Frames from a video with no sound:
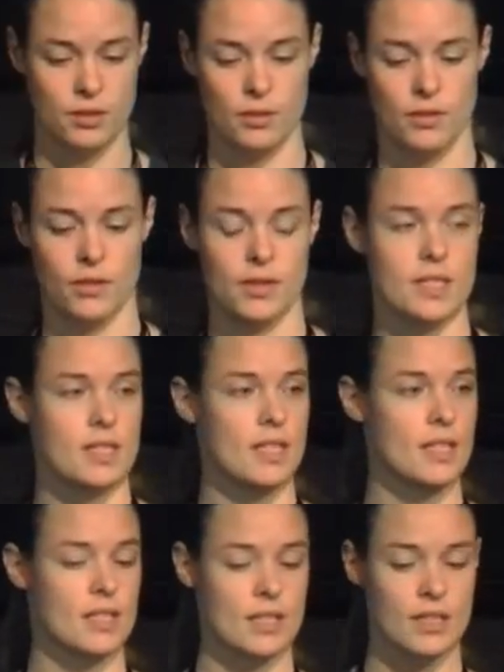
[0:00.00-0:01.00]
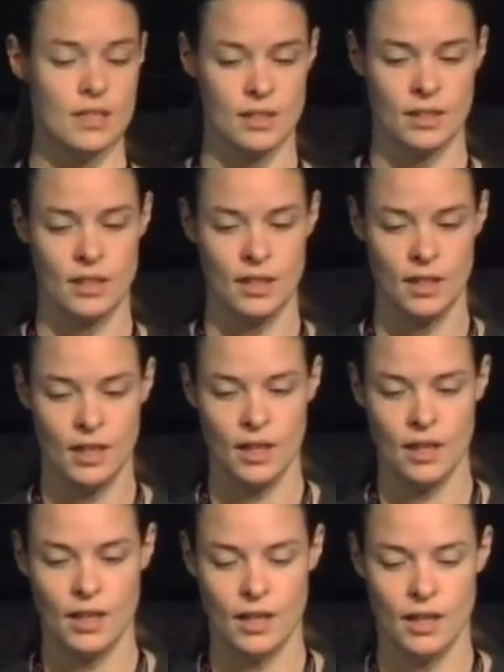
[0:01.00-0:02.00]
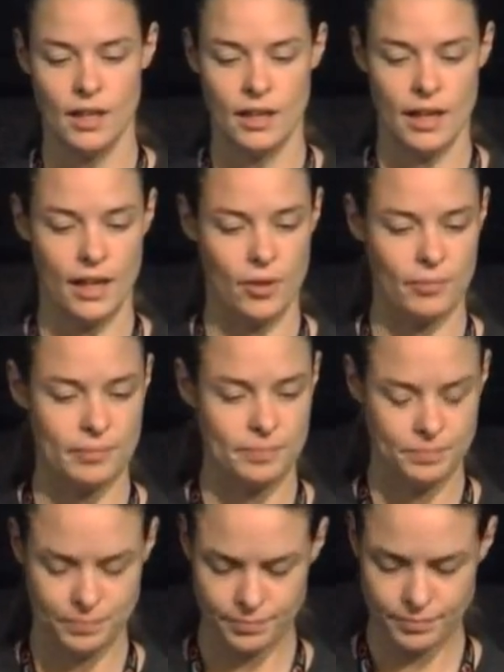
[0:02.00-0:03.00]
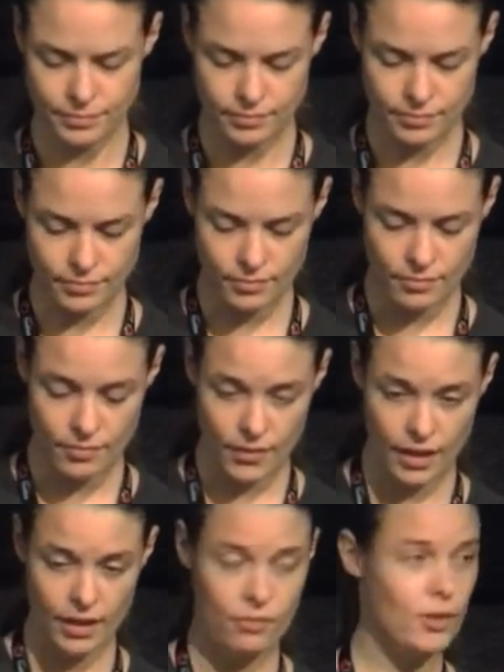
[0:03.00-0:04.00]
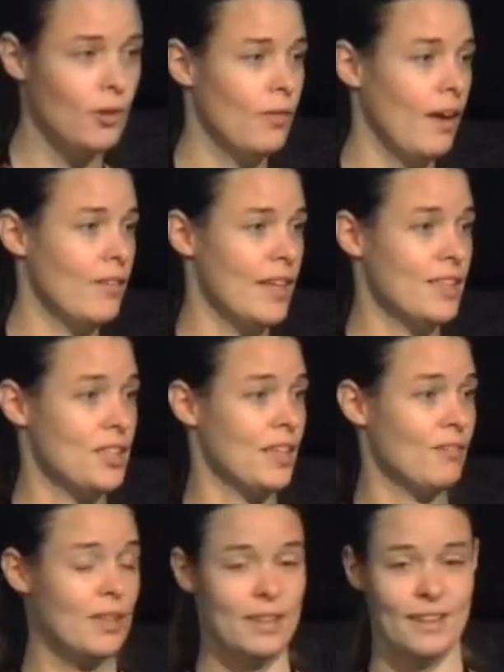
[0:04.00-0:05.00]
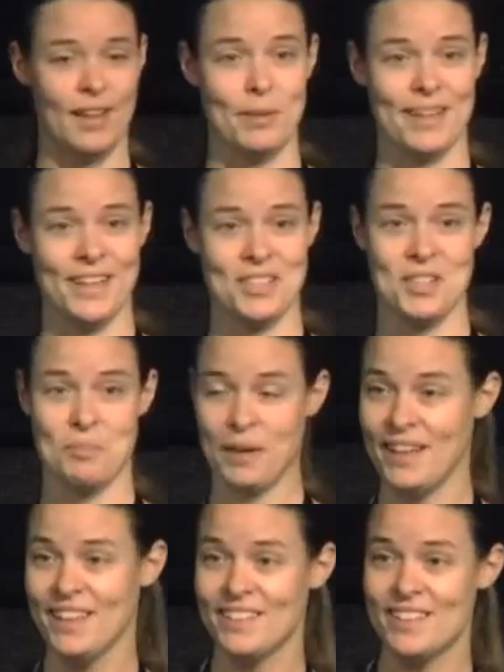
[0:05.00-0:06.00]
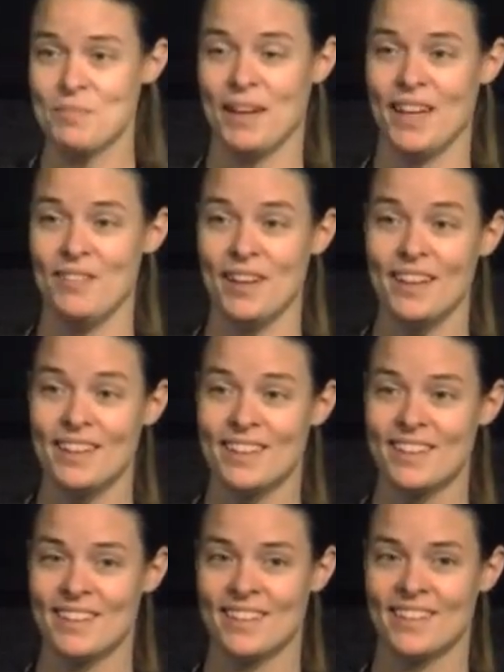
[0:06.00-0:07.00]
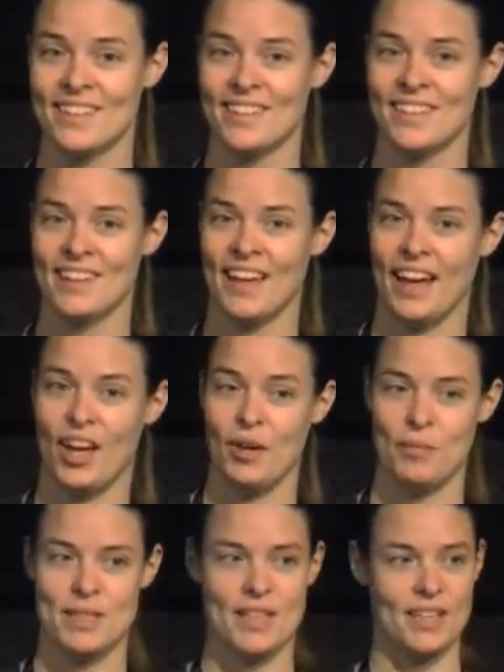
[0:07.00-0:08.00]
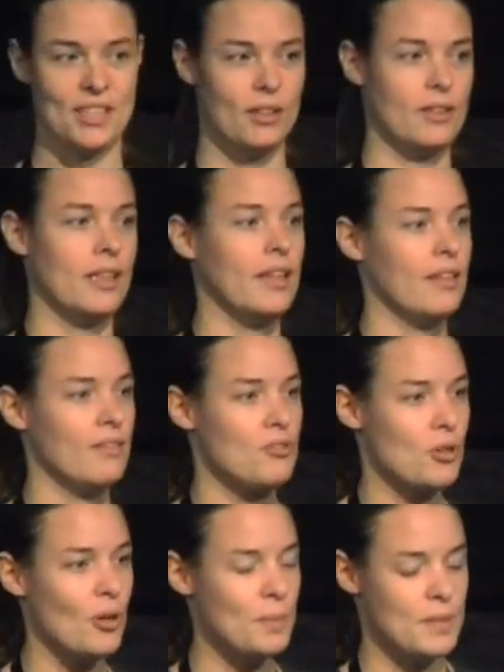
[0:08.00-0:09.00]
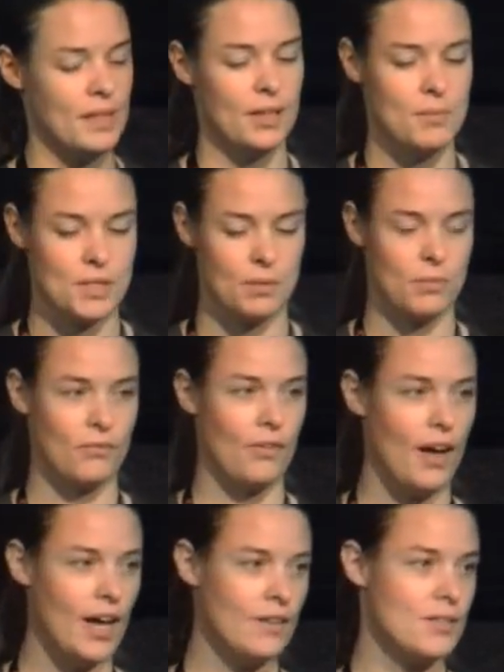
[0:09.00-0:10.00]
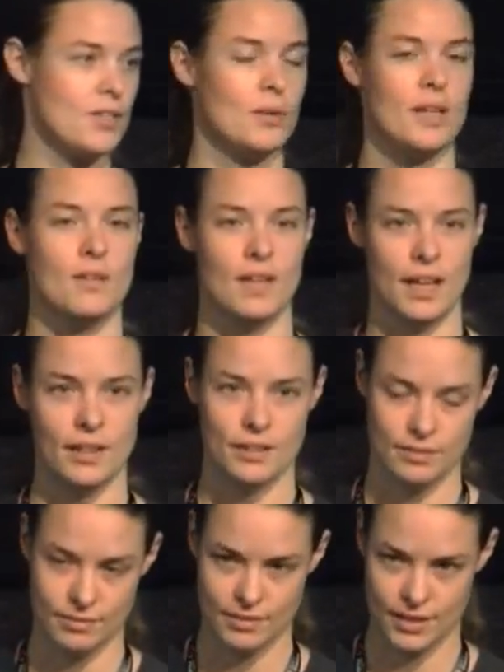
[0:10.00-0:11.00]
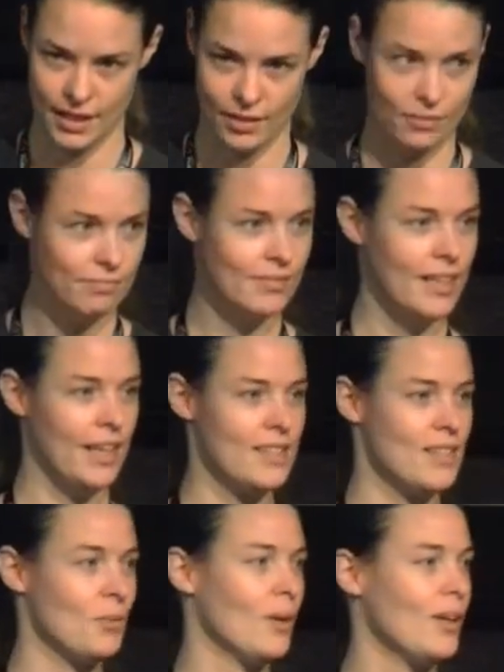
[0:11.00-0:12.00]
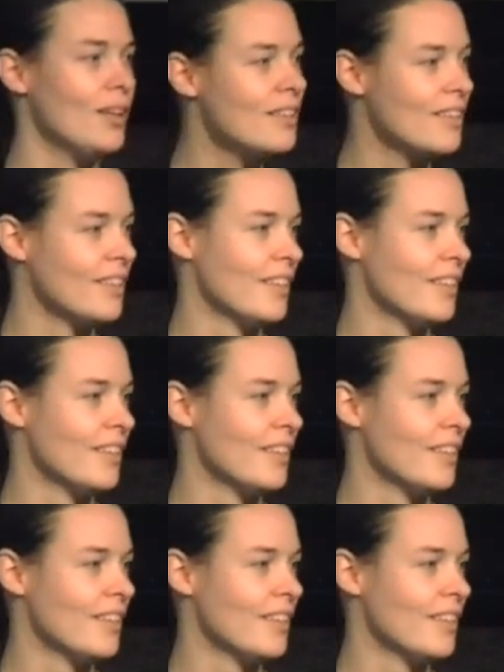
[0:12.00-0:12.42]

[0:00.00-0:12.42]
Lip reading: 2 and 36. Now, if you've ever actually written an application depending on this behavior, it's actually going to get dropped in ECMAScript 5, so whenever that hits the world,